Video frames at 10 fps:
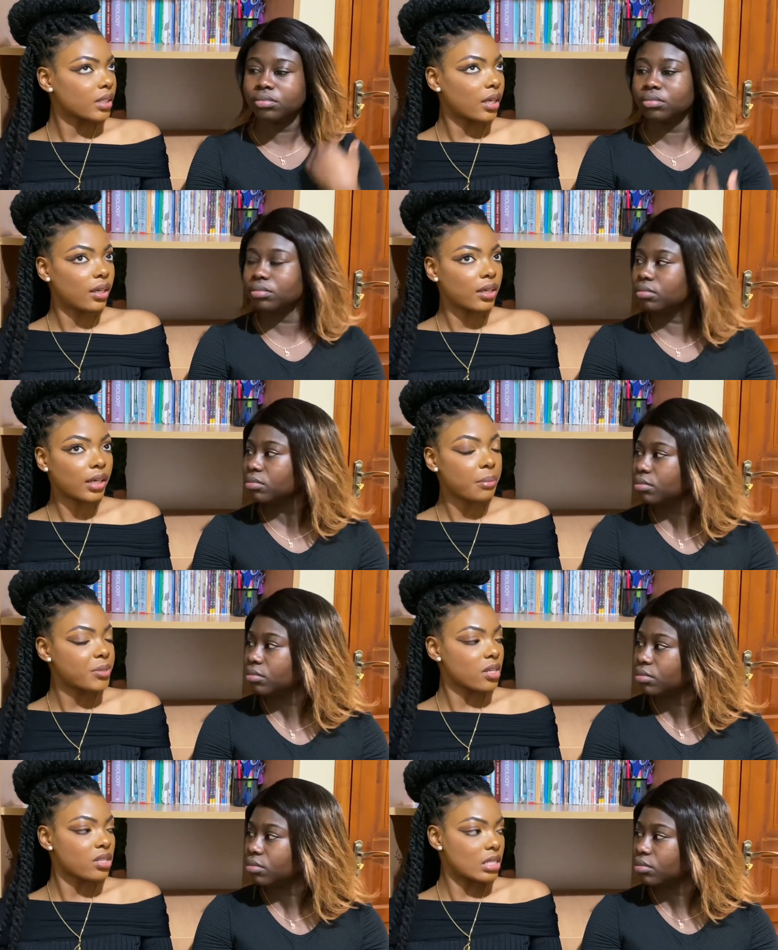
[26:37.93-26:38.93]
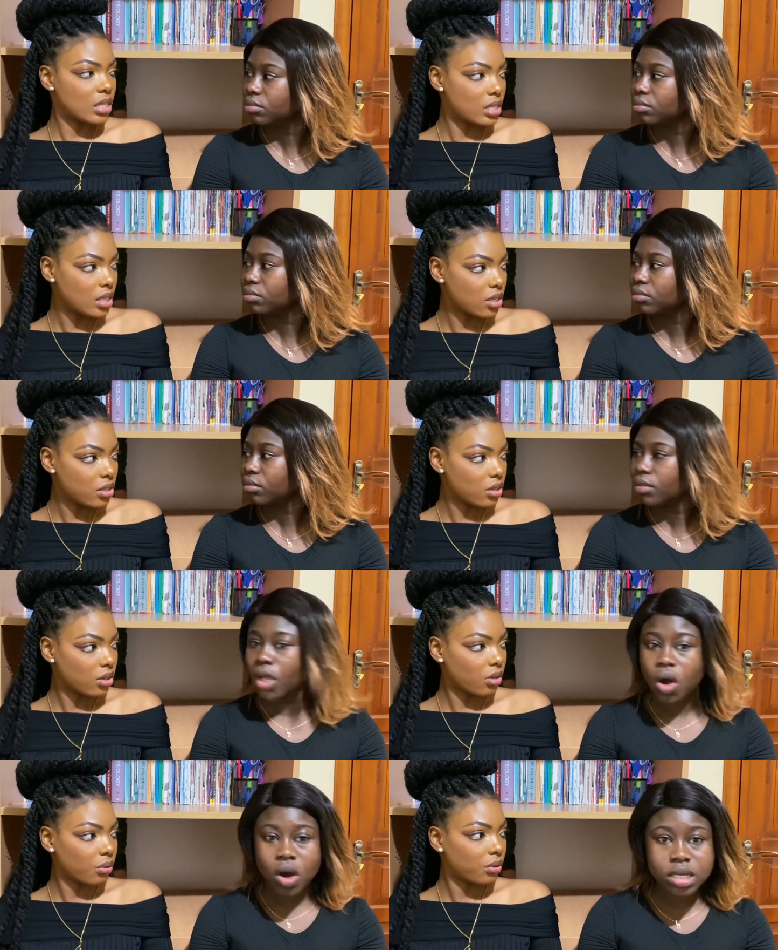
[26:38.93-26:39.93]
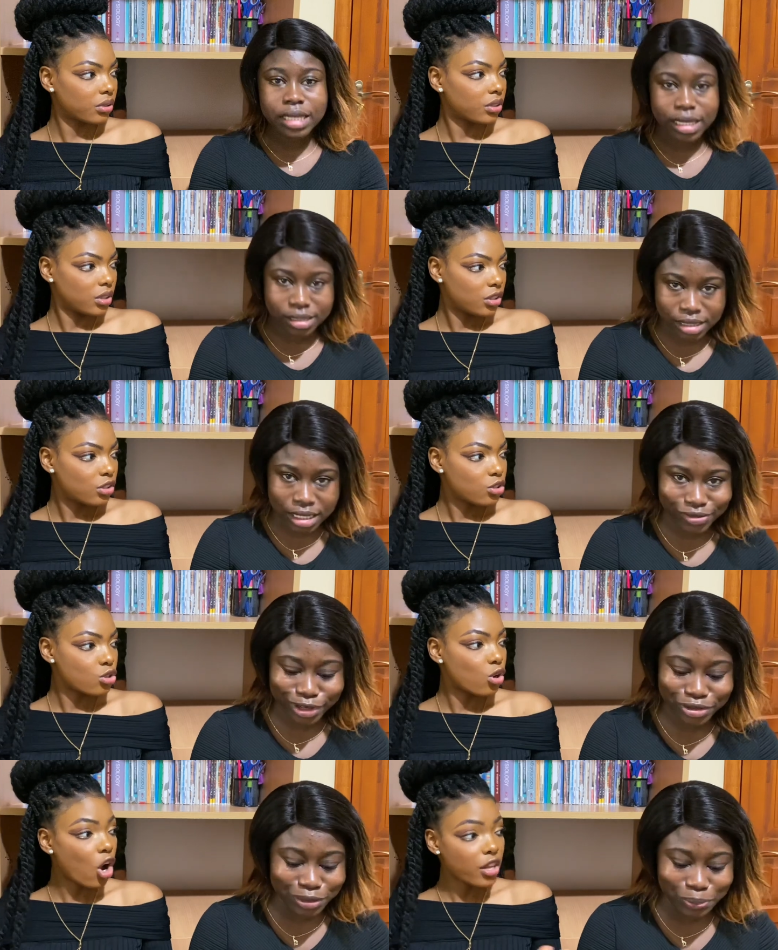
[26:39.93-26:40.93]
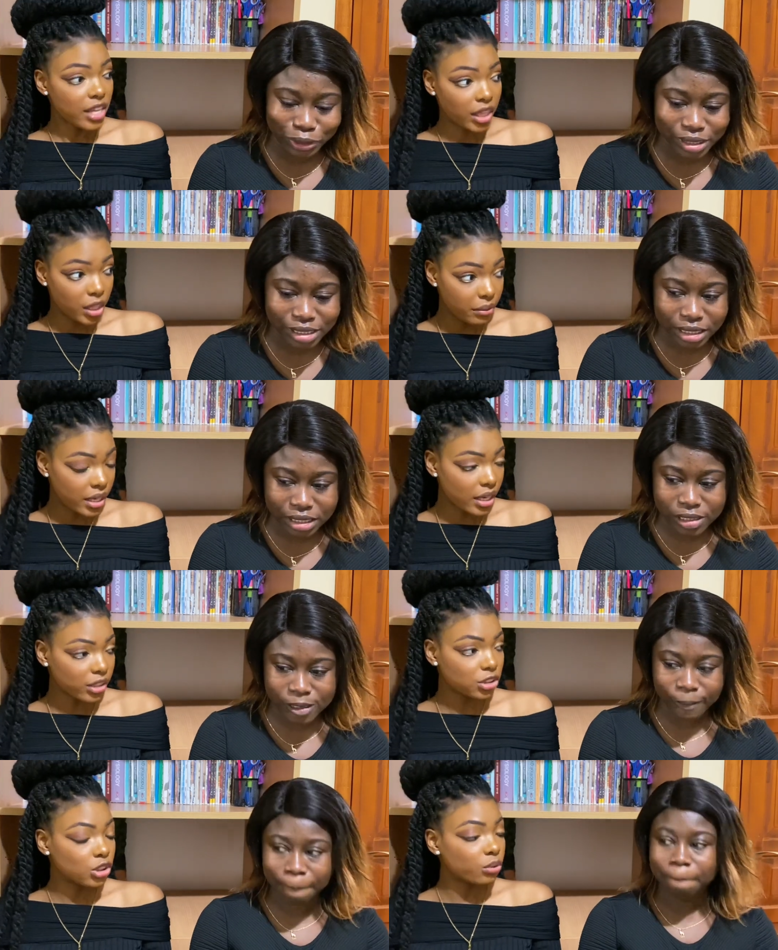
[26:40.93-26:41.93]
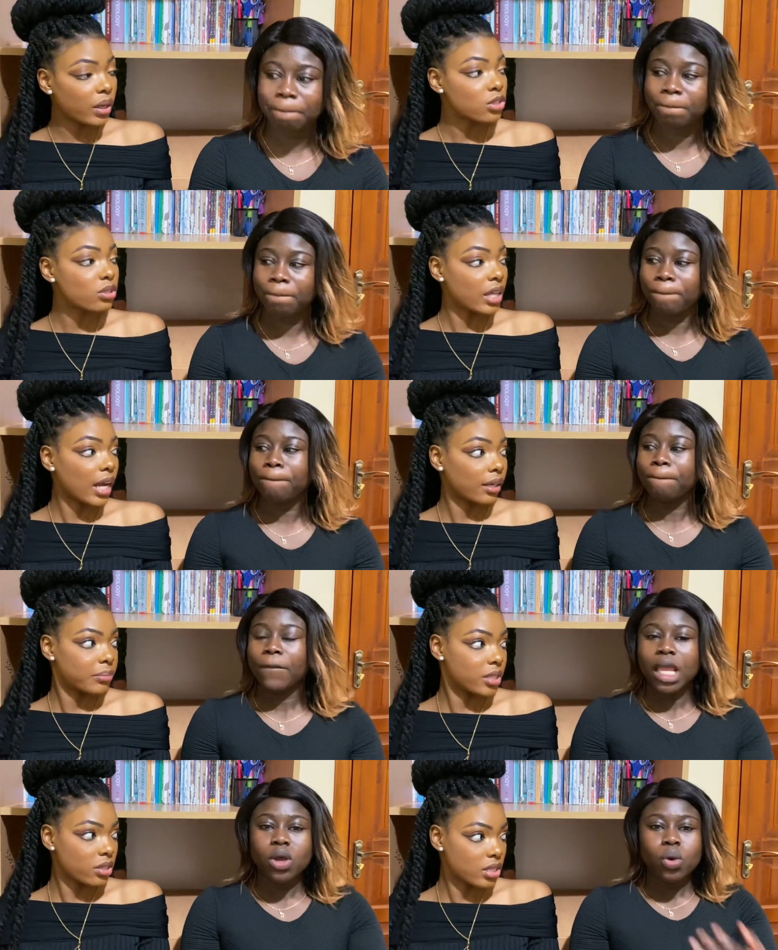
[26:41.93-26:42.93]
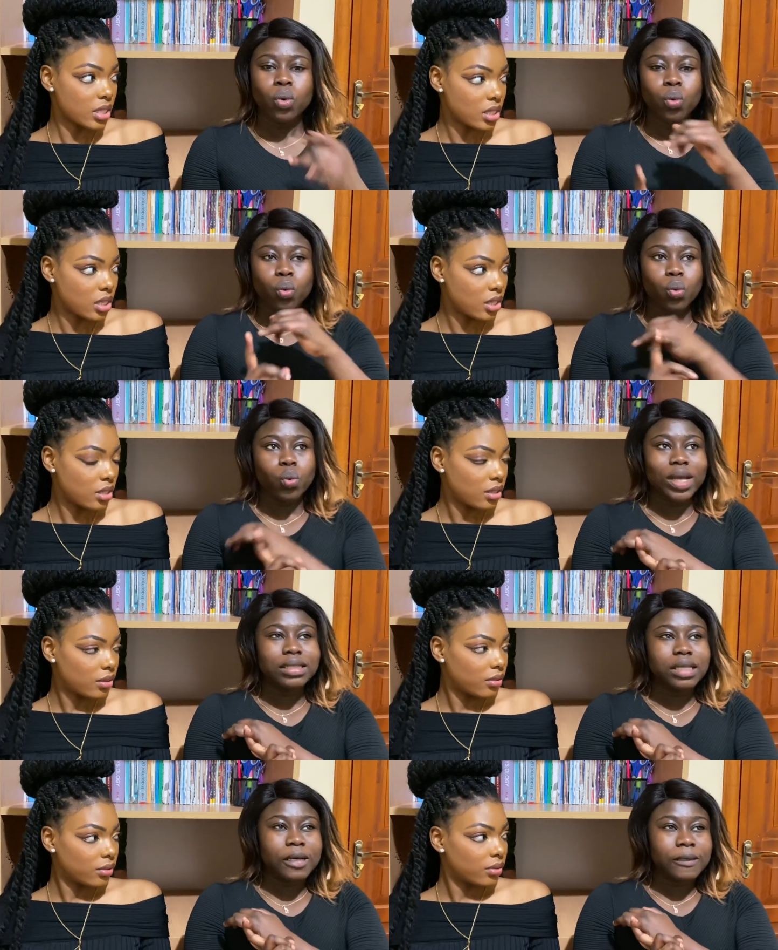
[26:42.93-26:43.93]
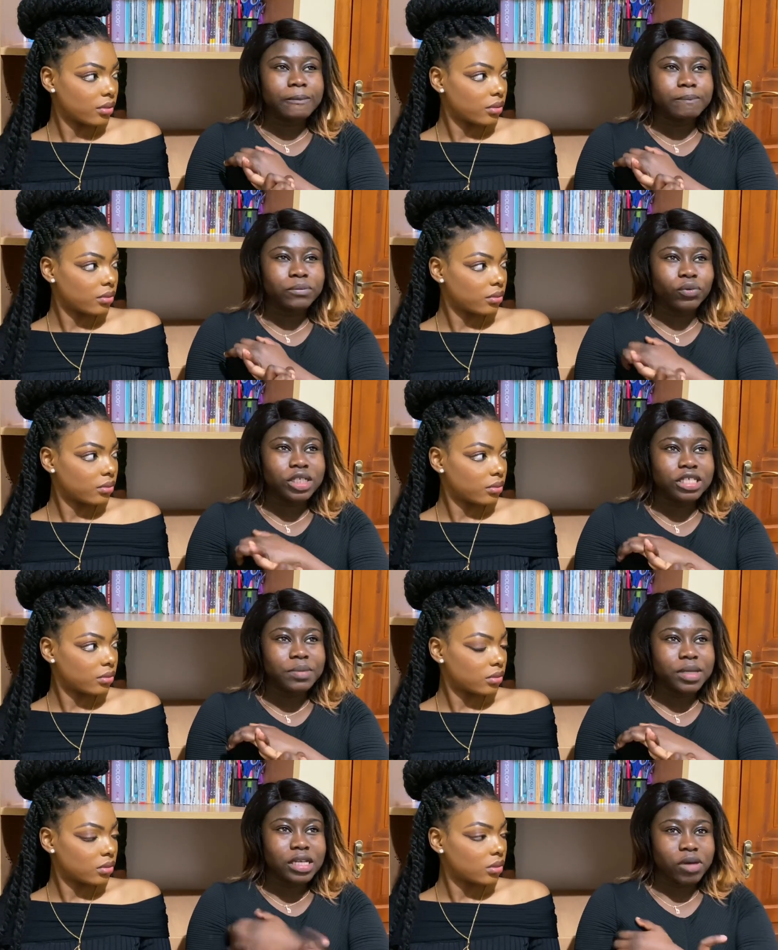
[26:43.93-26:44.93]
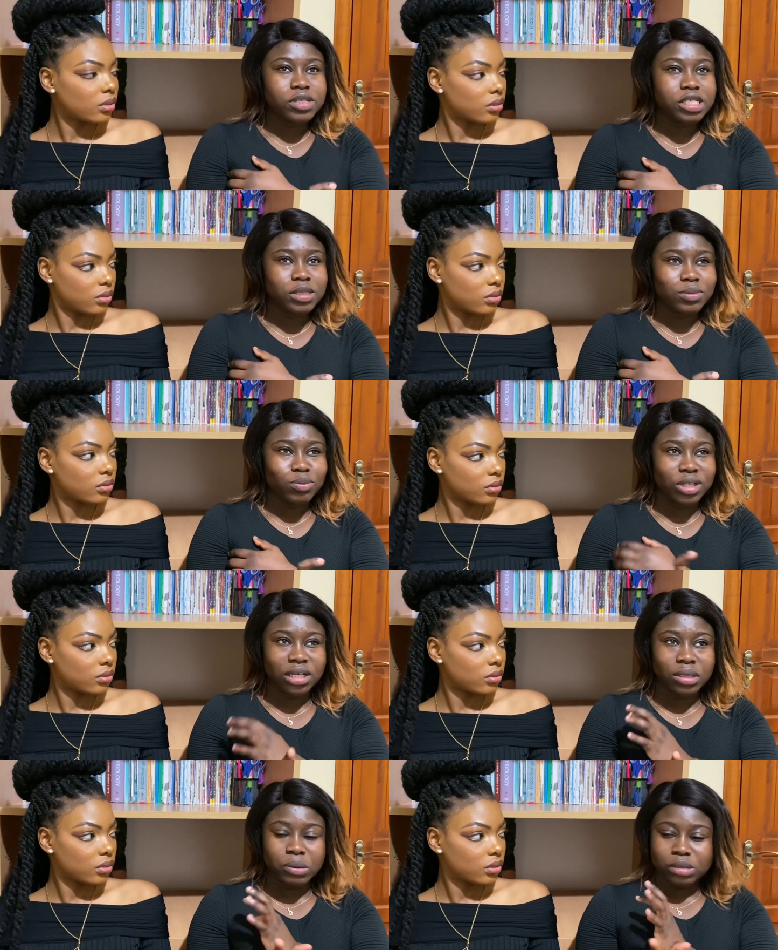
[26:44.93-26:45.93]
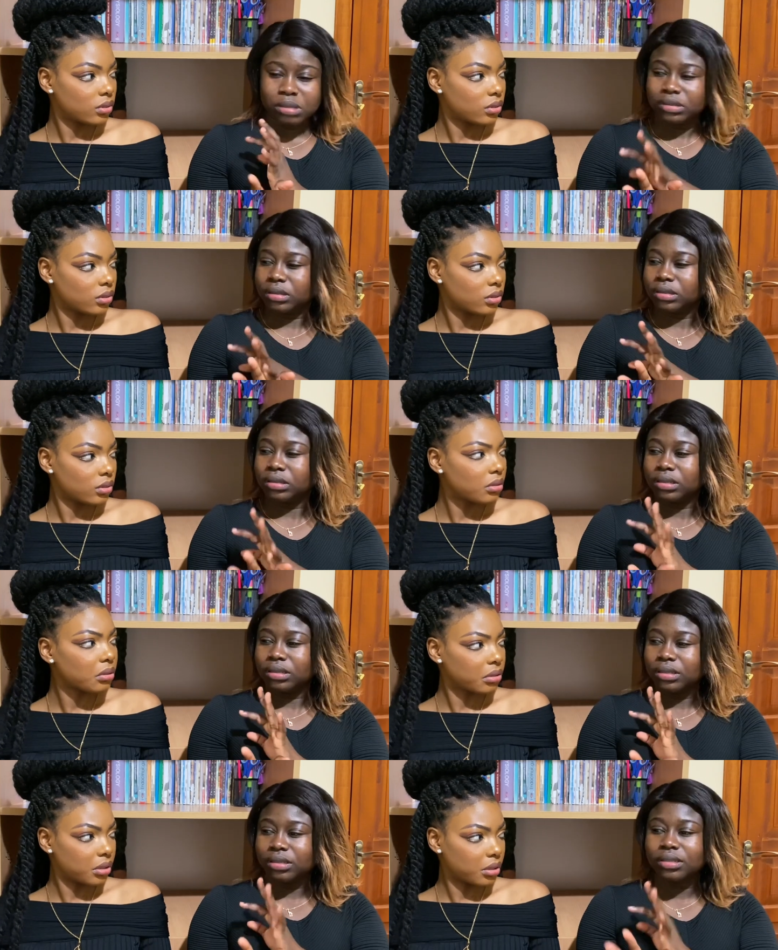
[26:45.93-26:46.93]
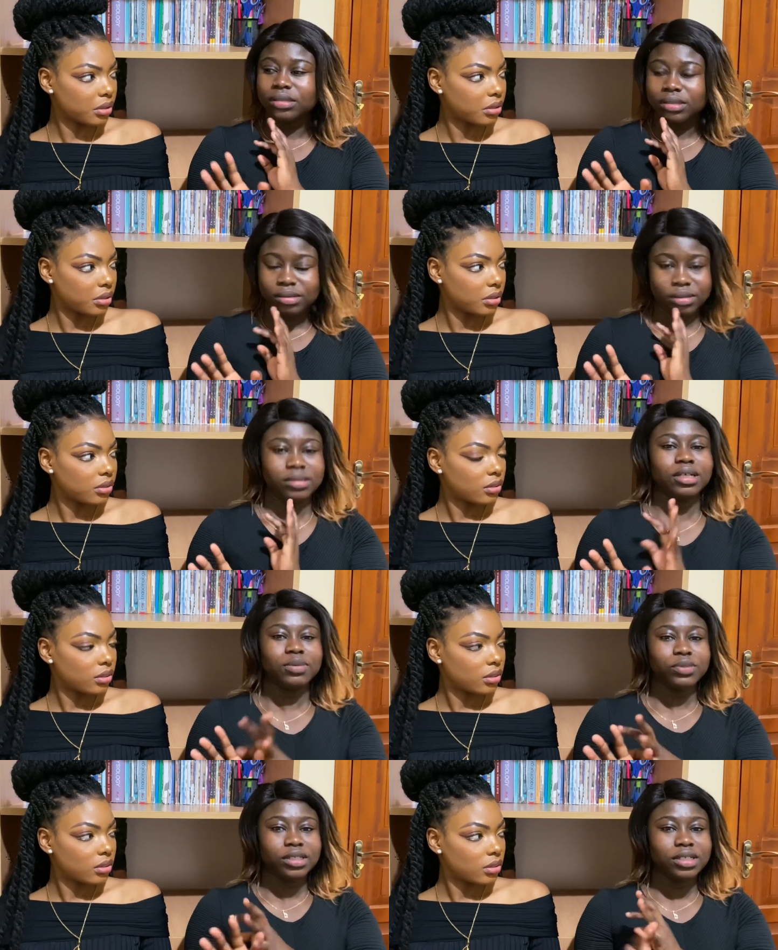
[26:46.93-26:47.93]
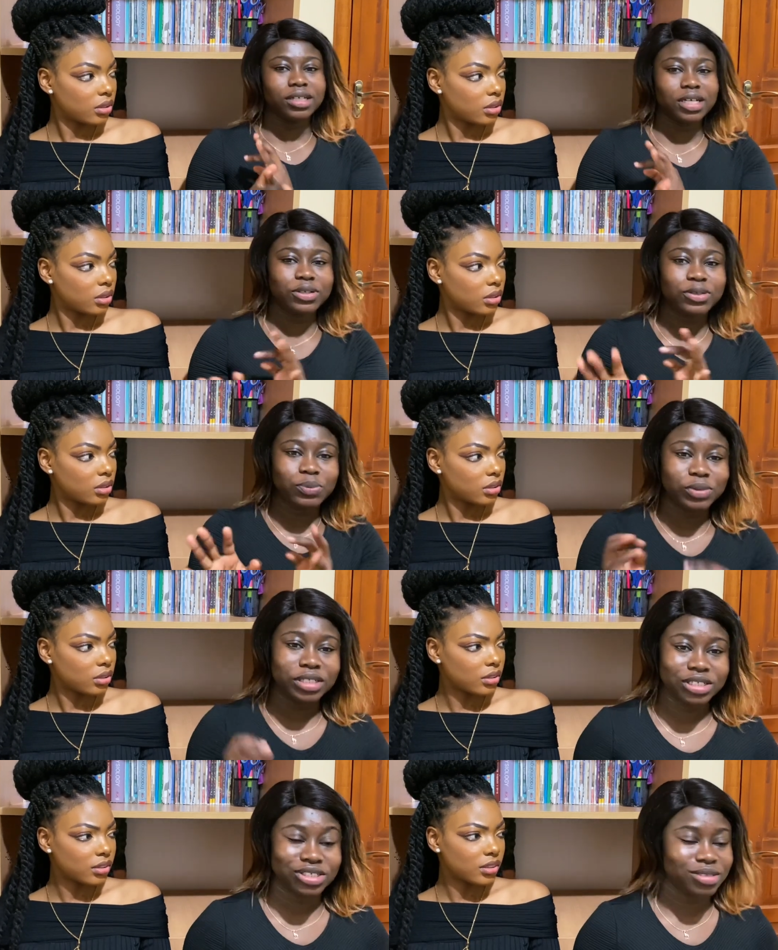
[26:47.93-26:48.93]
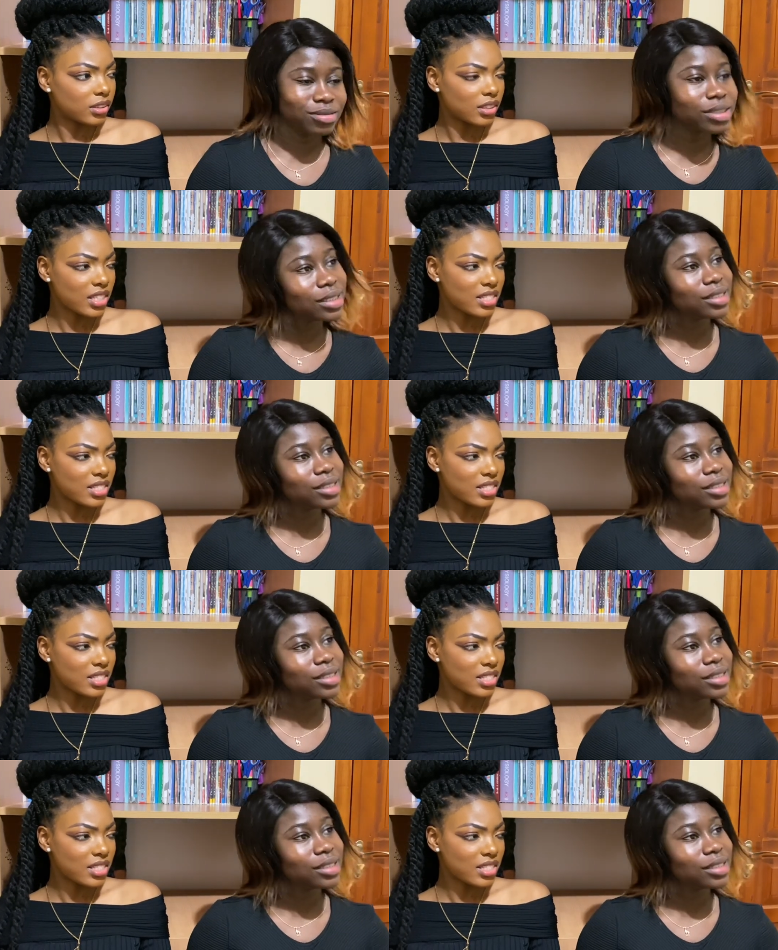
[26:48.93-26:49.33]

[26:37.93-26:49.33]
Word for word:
Speaker 1: uh, capital city? Of... Oh yes, that's very important. So all important. the three countries went to their capital city.
Speaker 2: With um with Germany, I was in Munich or something. Okay. Yeah, Munich. I don't know Munich. The